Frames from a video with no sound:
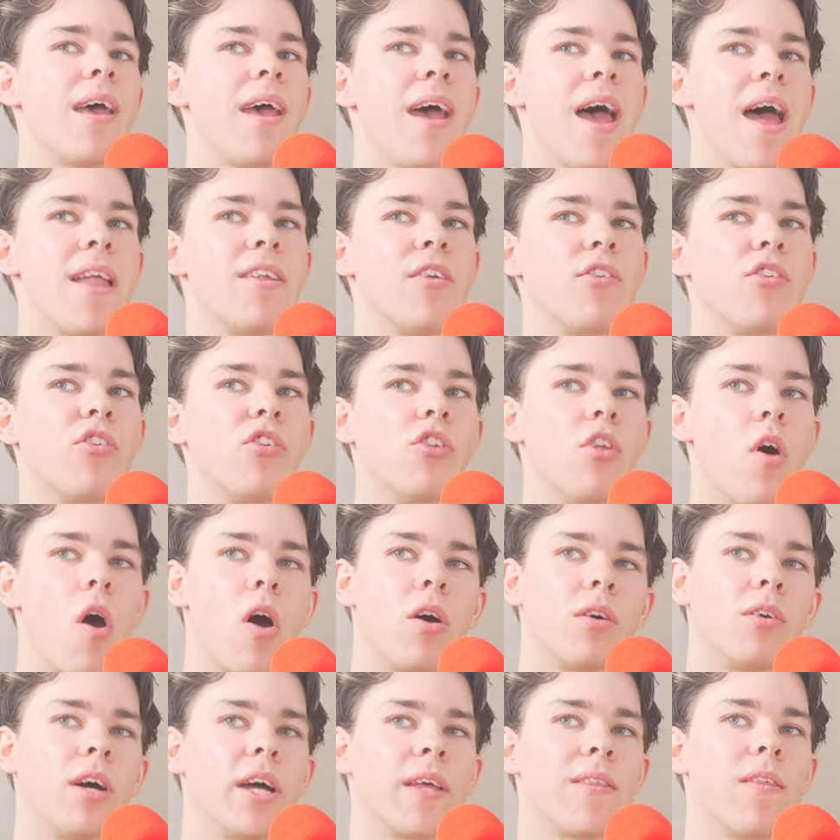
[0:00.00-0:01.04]
And it's
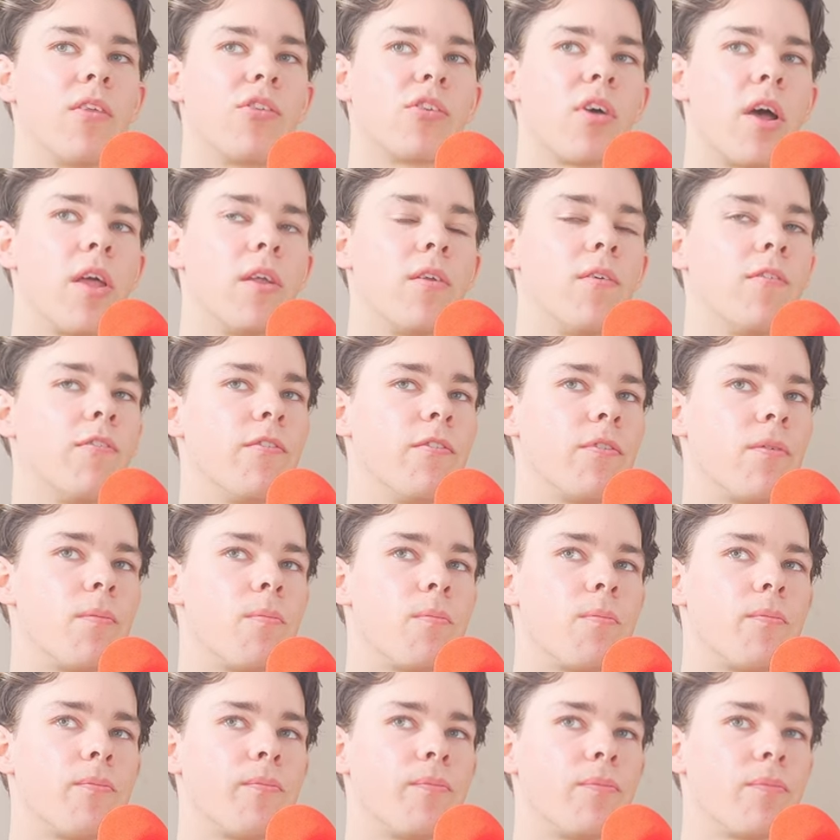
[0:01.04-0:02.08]
not like this kind of
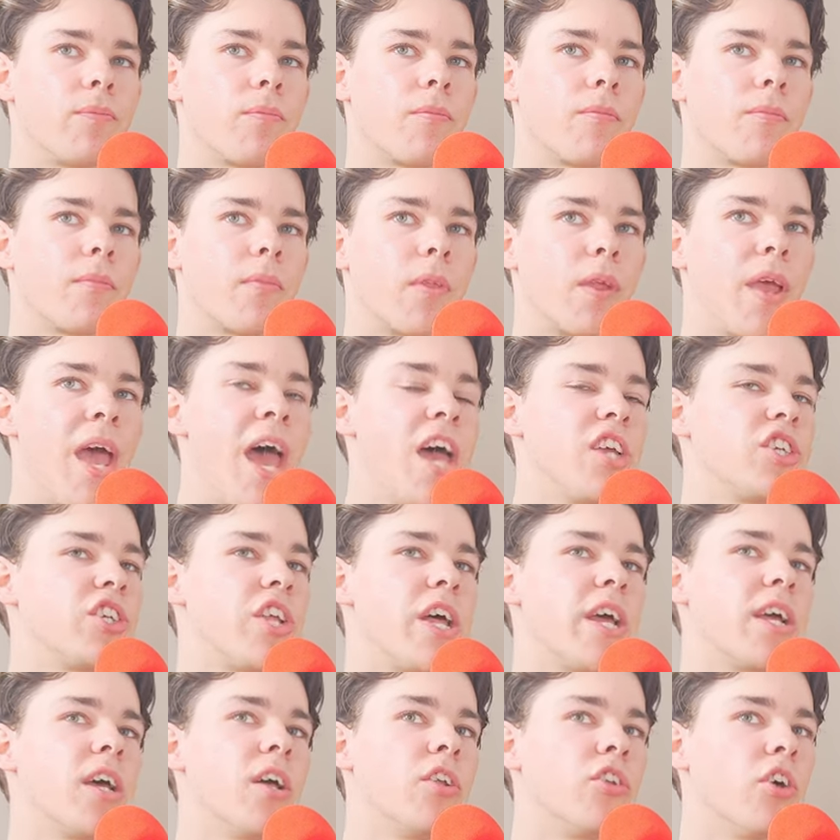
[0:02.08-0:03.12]

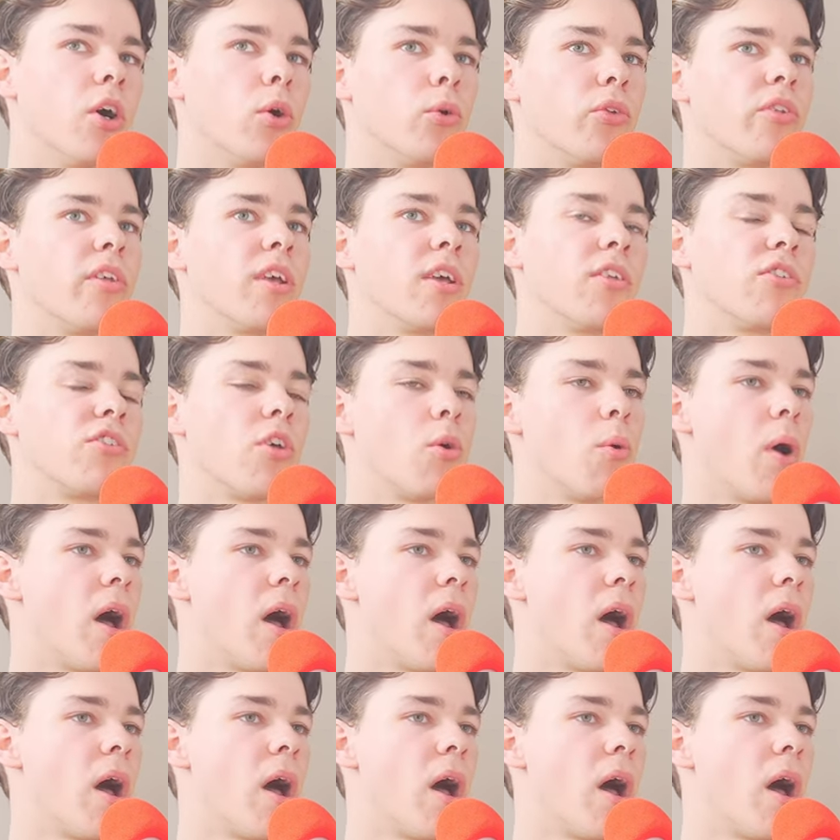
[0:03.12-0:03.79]
hashtag adulting is so